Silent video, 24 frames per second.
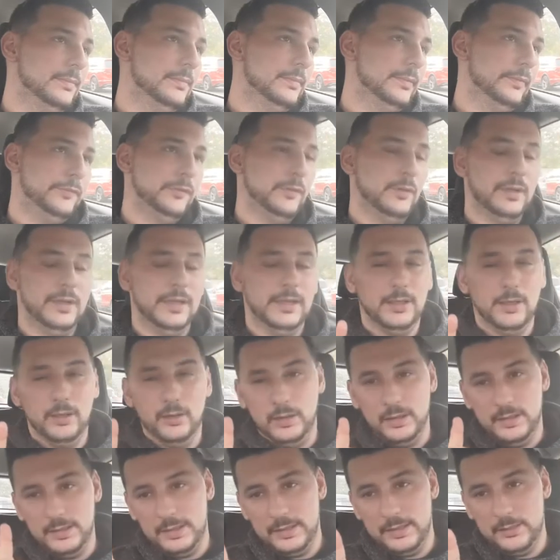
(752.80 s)
Before I
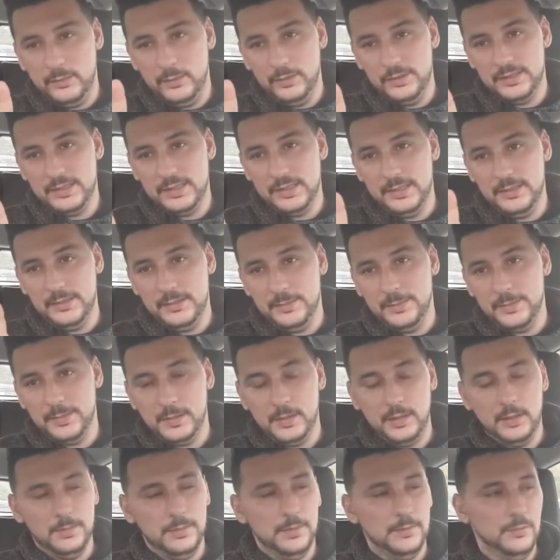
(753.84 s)
go, I will tell you the
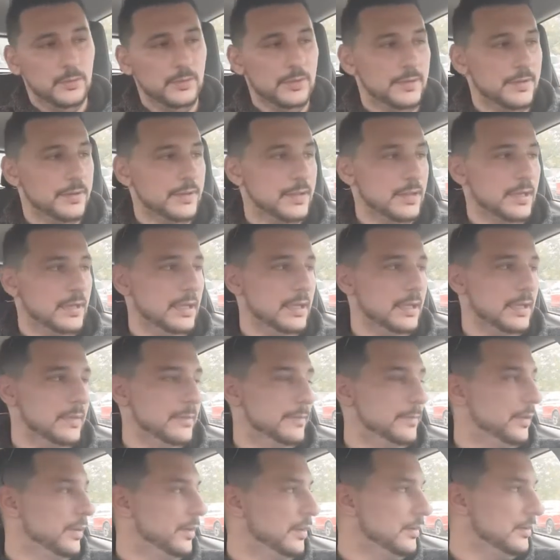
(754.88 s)
problem with
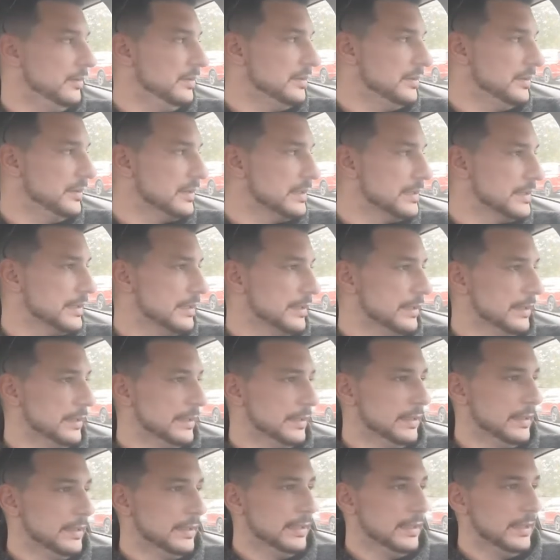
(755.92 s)
Canadian politics.
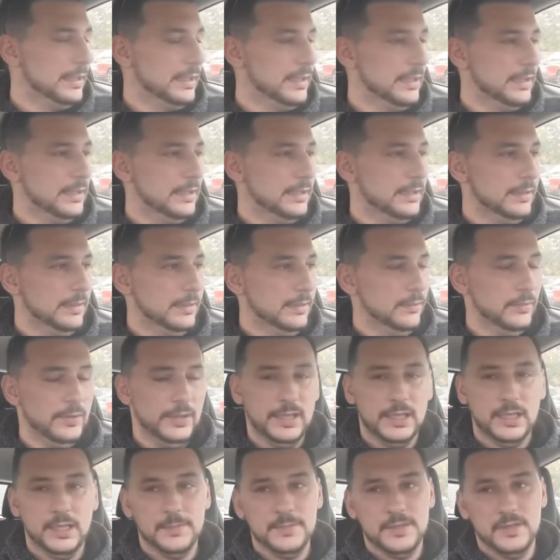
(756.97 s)
When
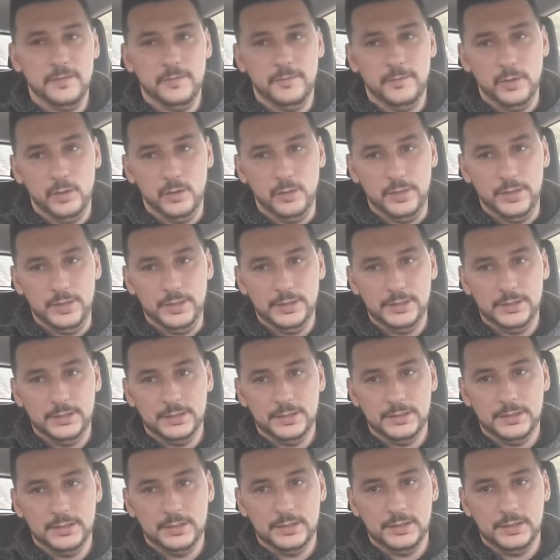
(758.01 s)
it comes to voting,
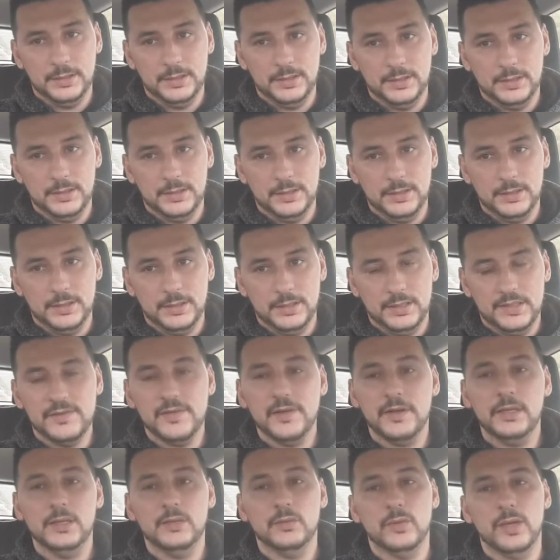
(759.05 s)
it's
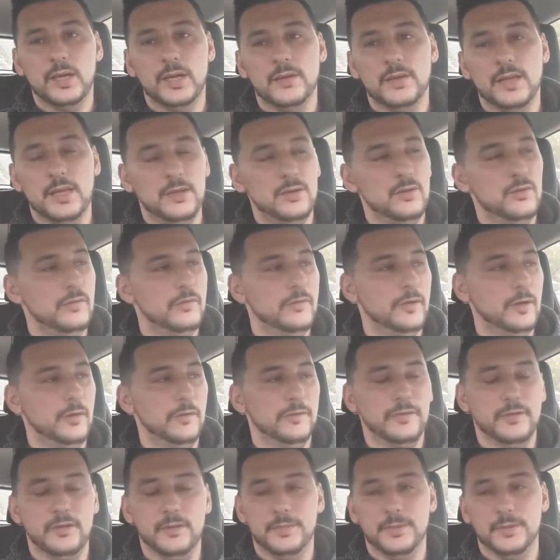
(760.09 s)
very rare that you vote
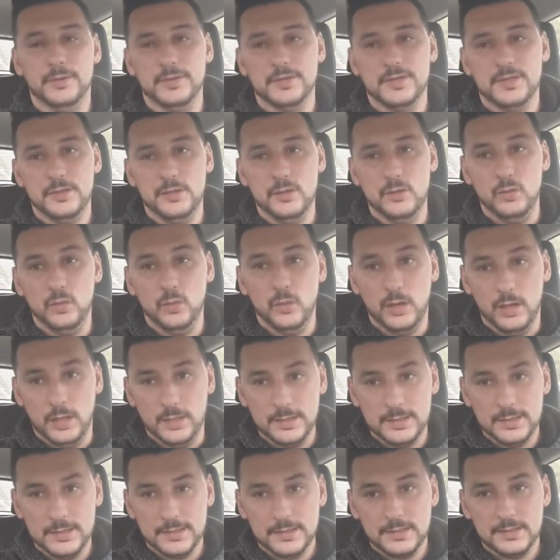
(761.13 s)
for the person you
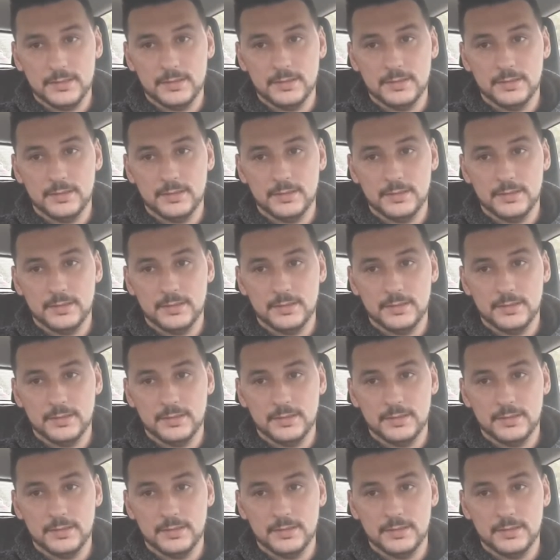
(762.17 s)
want.